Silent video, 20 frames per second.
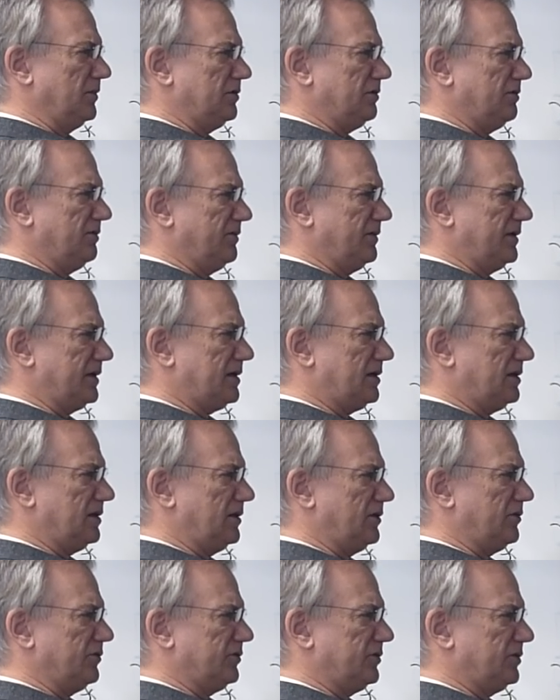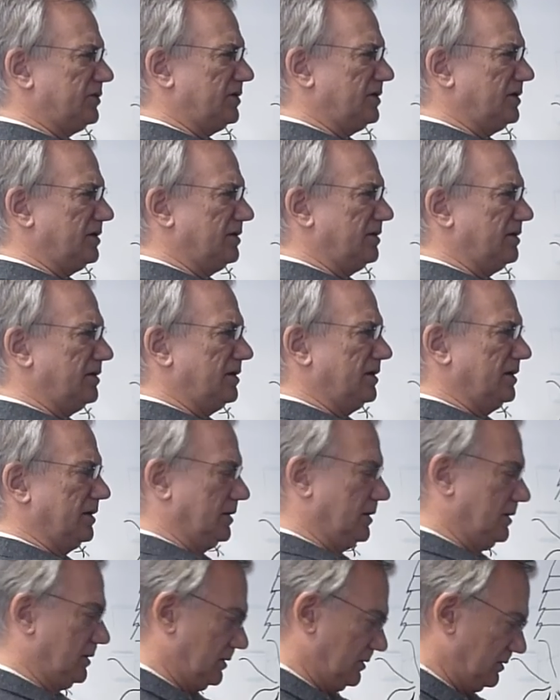We're very close.
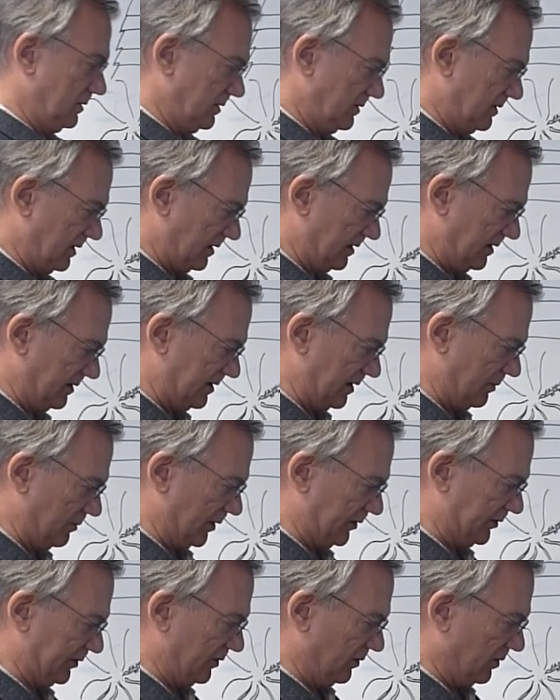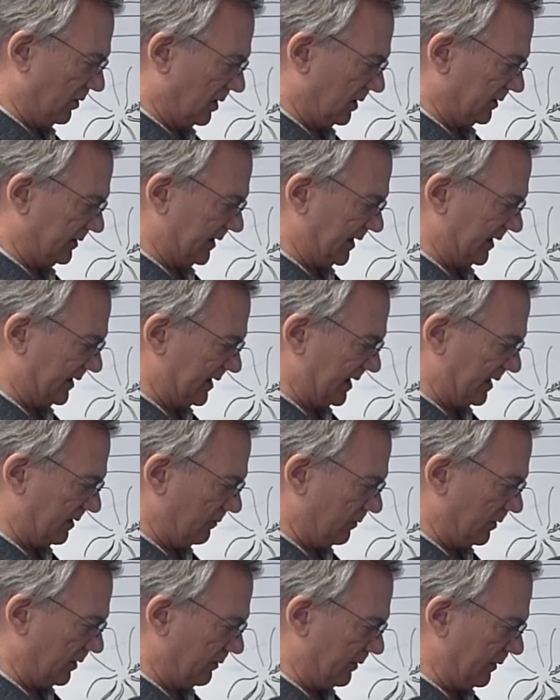It's not going to take much at all to get that
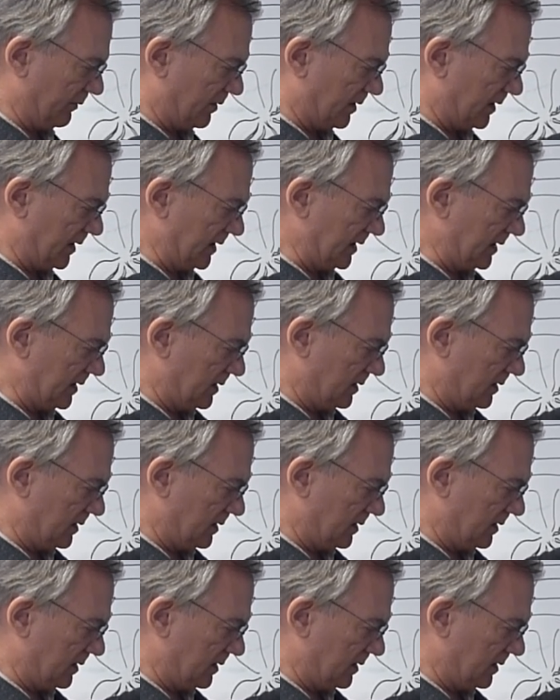where we want it.